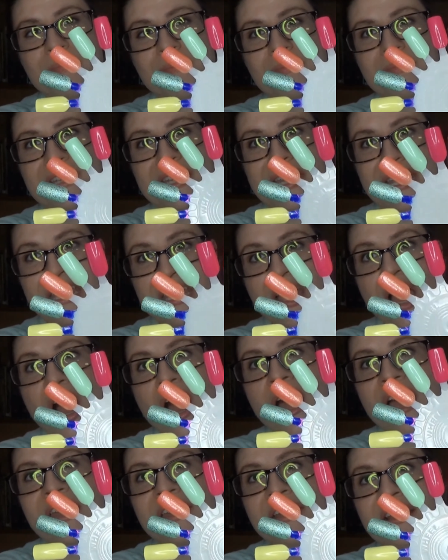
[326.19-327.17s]

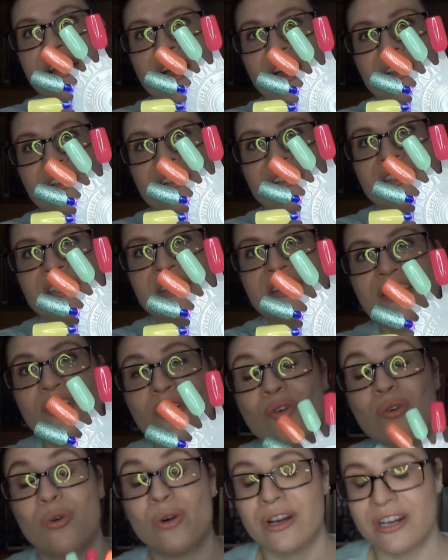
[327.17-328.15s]
neon
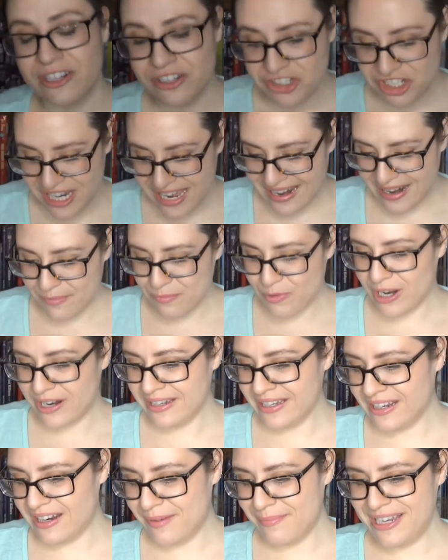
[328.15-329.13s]
colored orange, and I'm
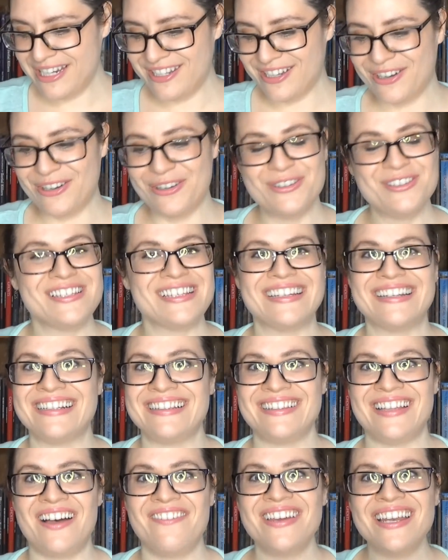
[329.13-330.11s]
wearing it on my toes and
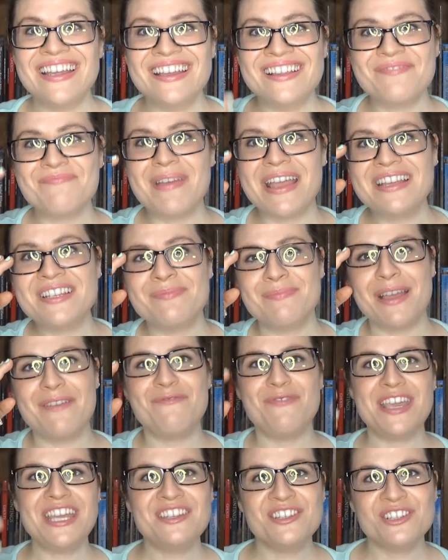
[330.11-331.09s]
I love it. It makes
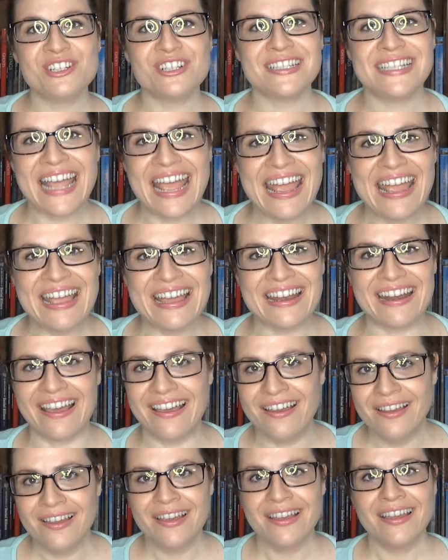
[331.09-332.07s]
my feet look
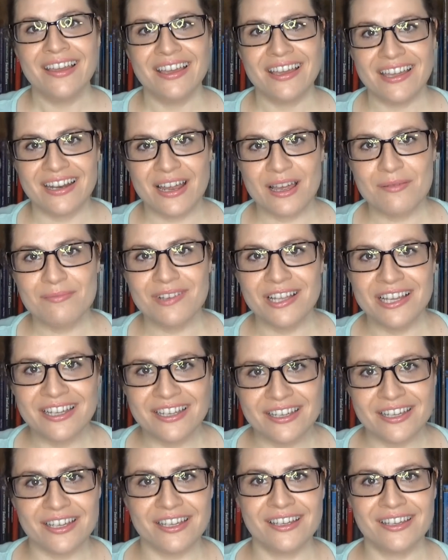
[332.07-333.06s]
tan, and I'm
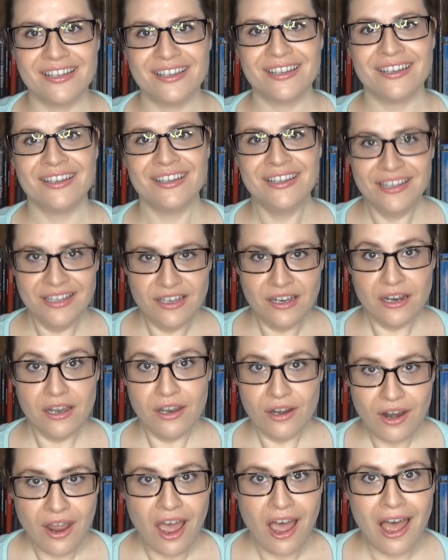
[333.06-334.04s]
like,
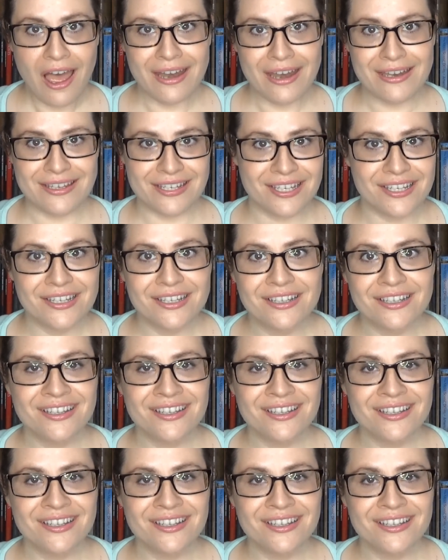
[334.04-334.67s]
not.